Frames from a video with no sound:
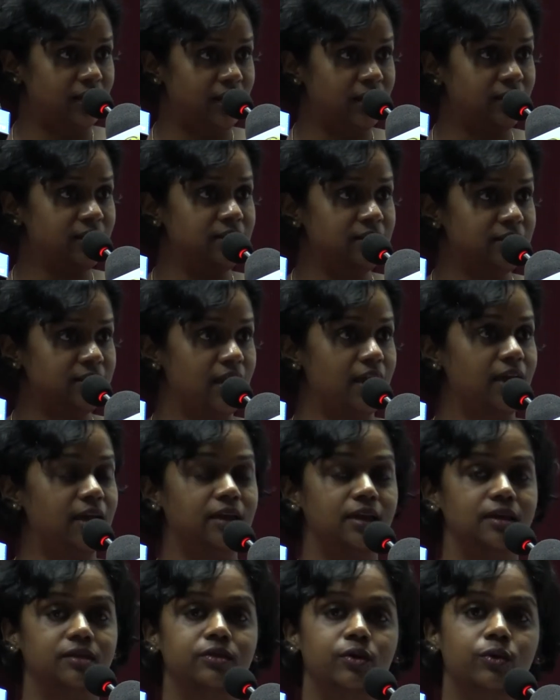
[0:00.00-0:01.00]
in
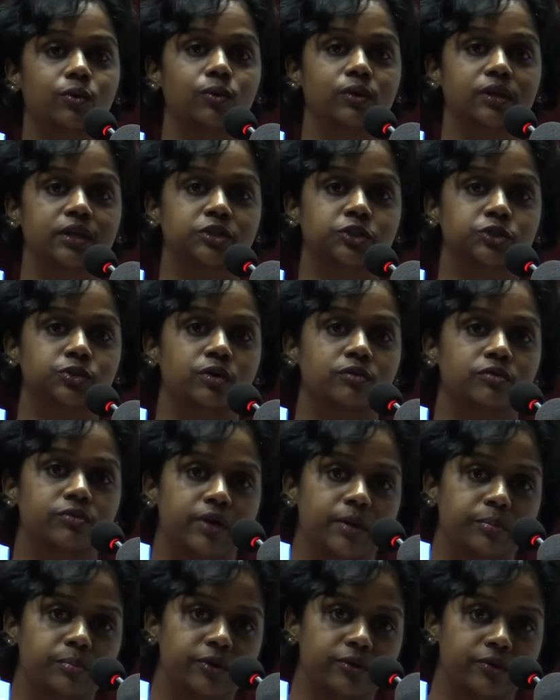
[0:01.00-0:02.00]
taking the whole issue of
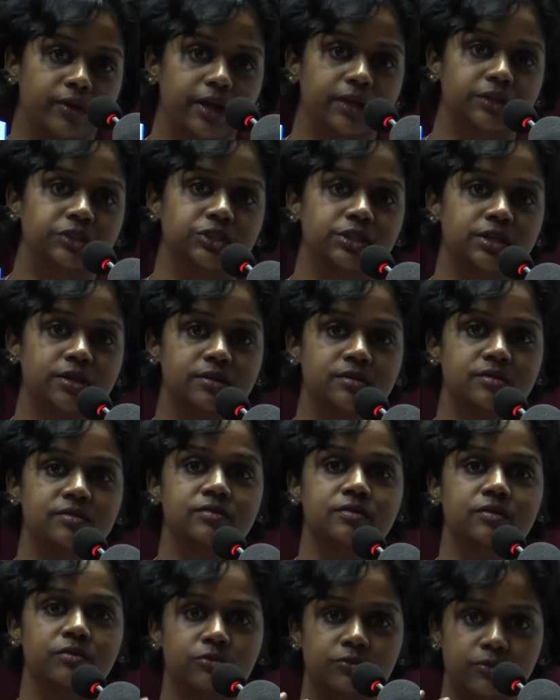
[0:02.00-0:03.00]

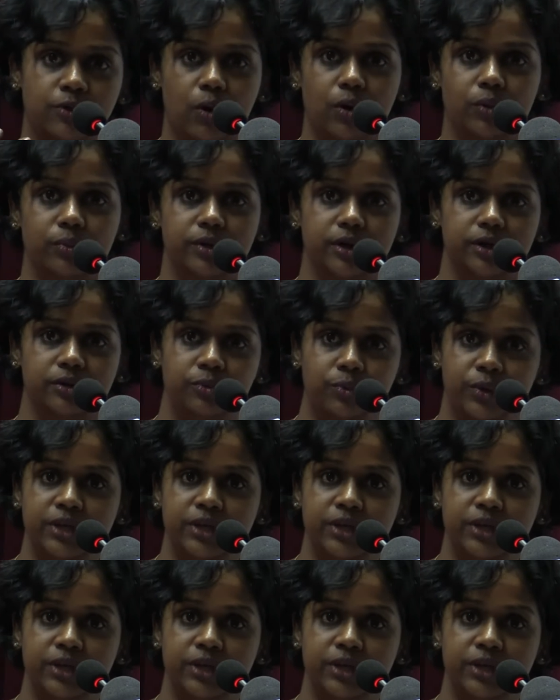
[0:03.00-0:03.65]
reparations forward,